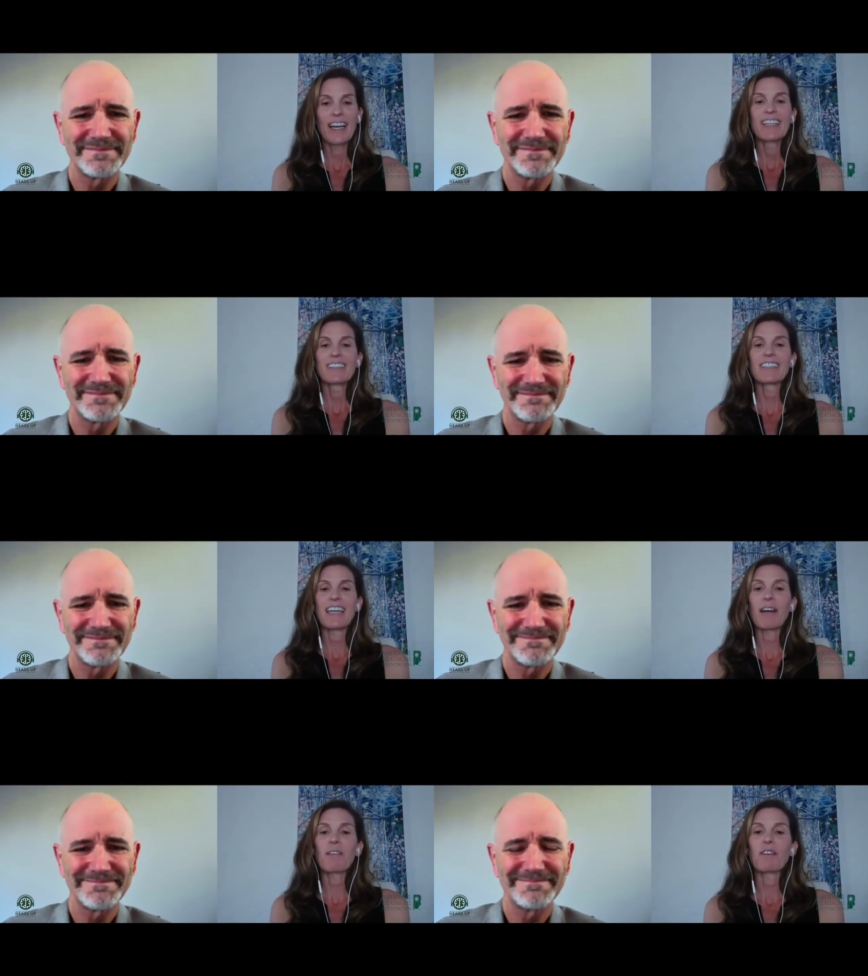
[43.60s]

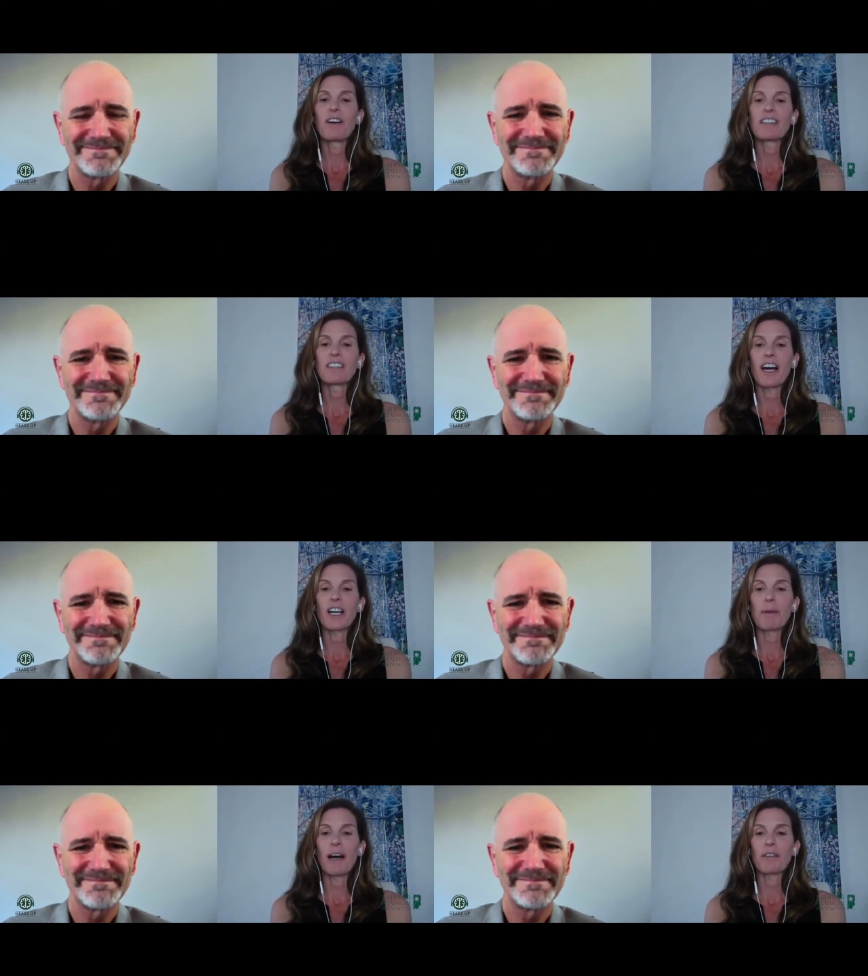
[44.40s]
Speaker 1: Today, we're going to talk
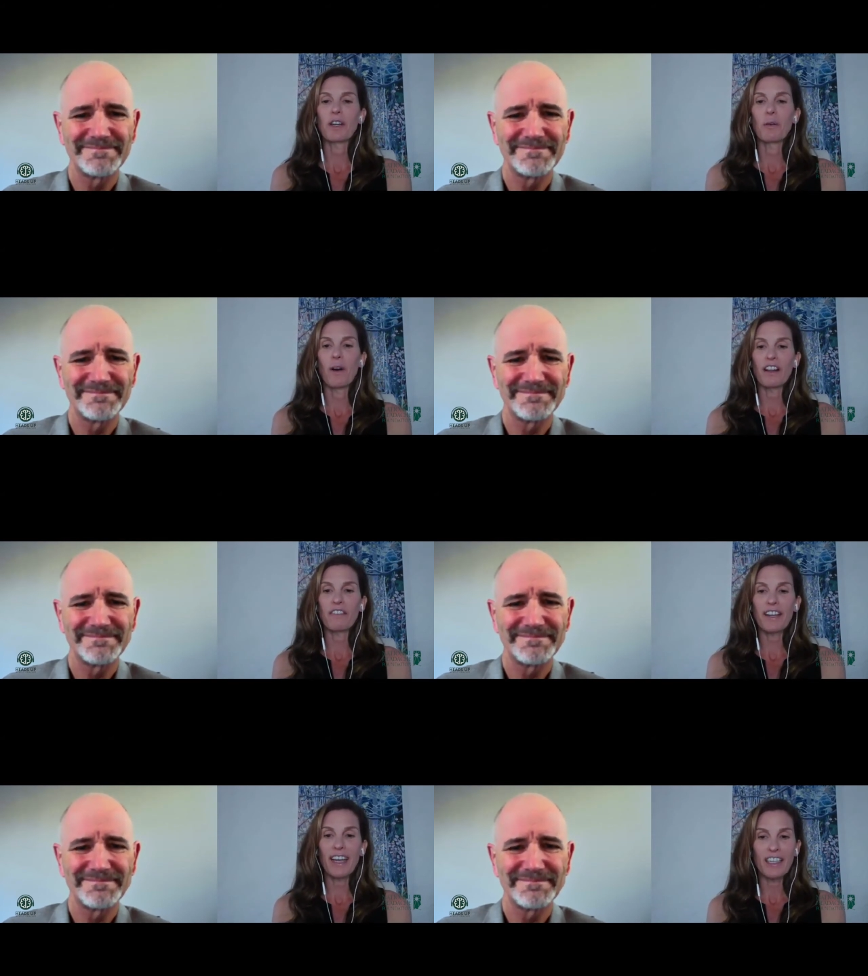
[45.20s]
about the
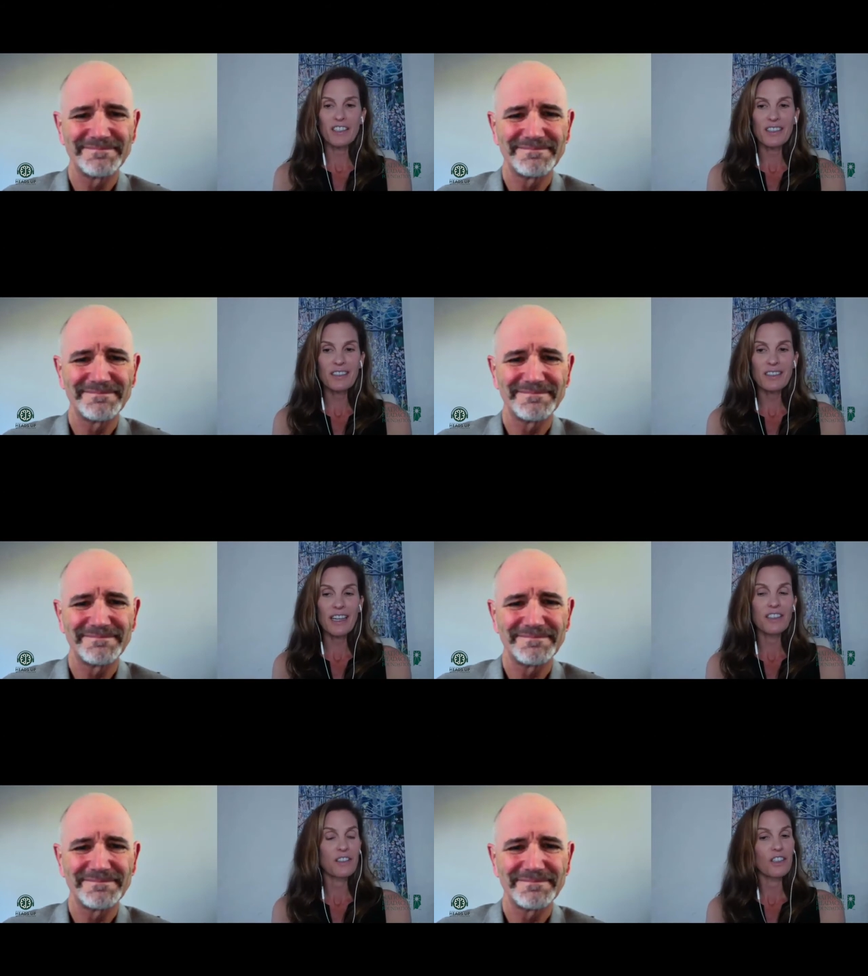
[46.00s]
qualifications
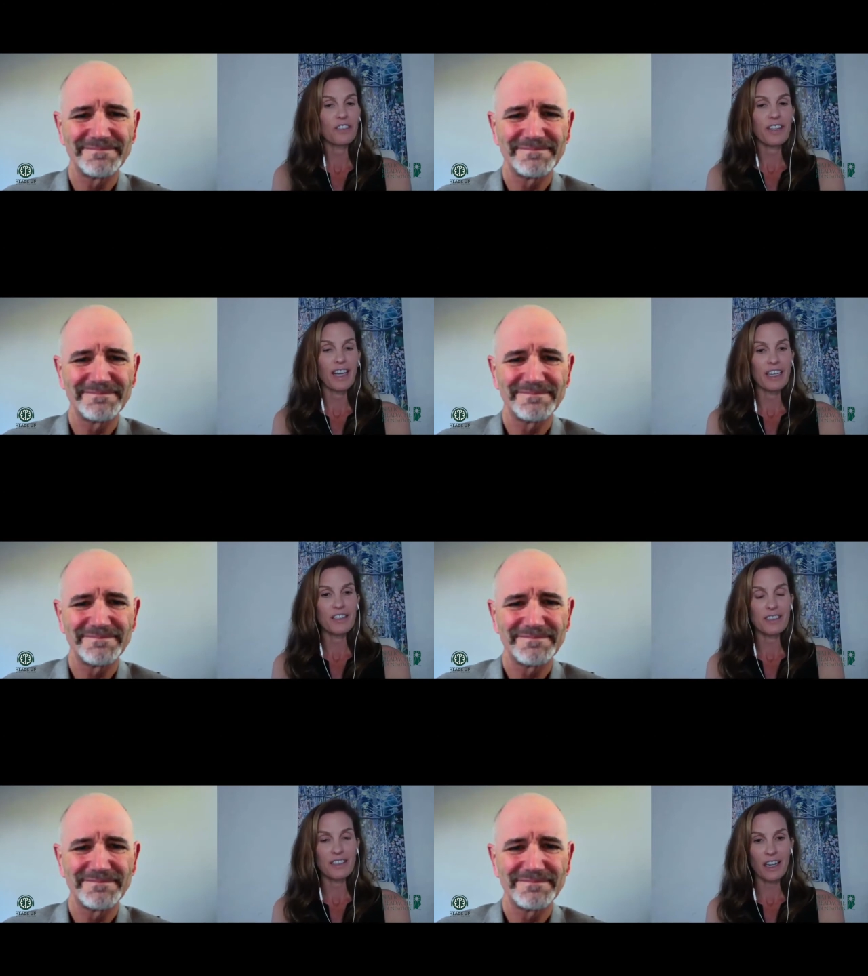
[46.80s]
and
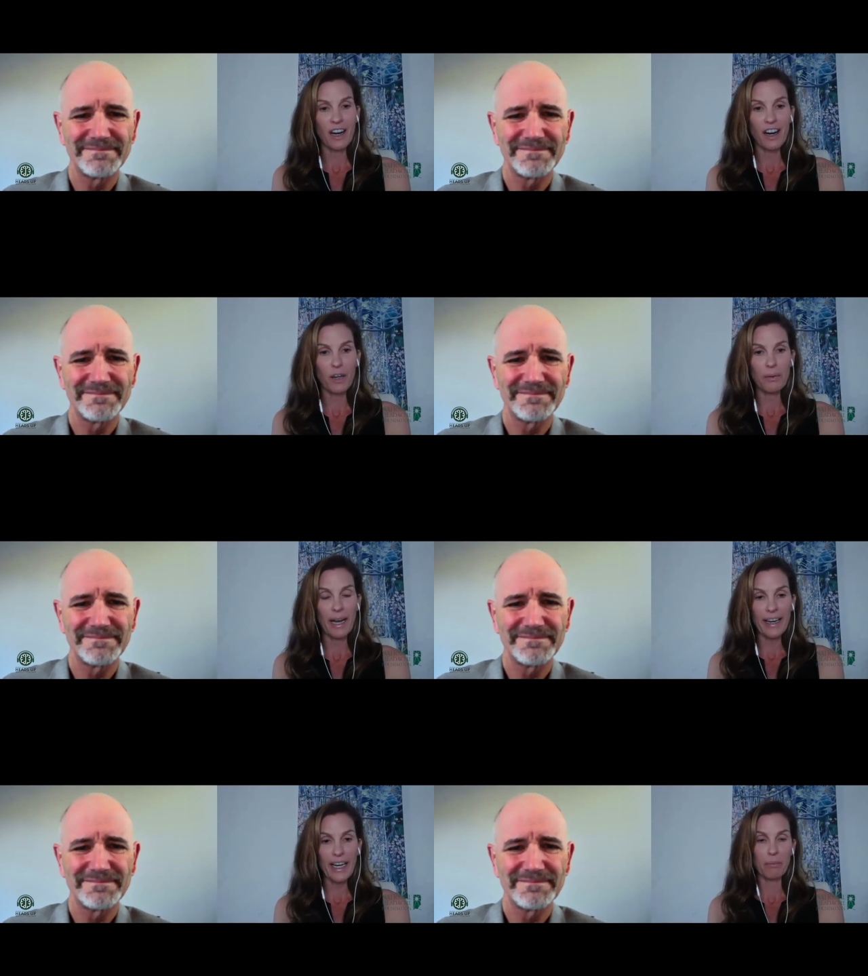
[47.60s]
certifications that our
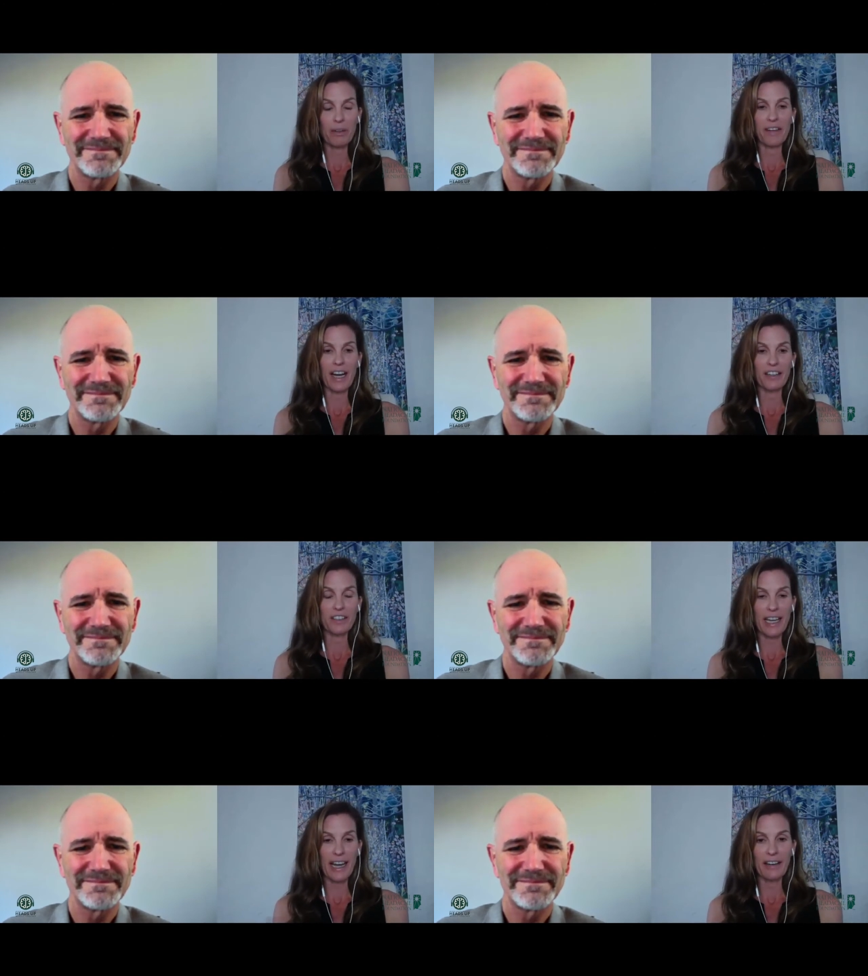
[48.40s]
headache
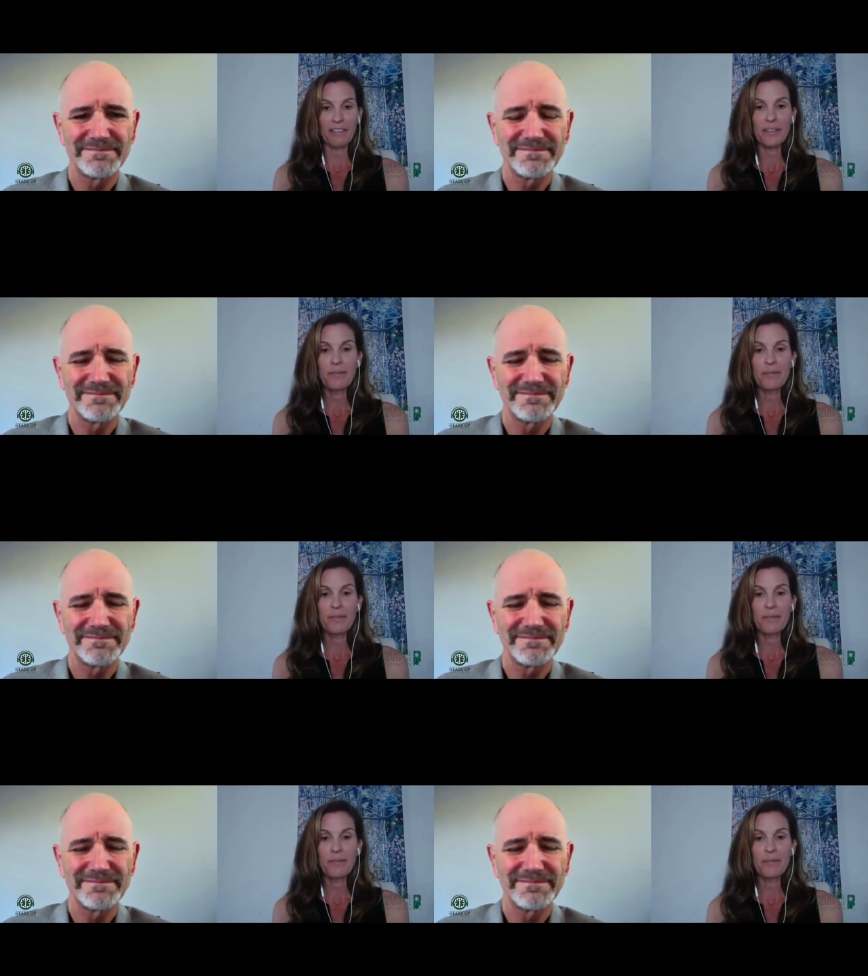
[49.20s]
providers have.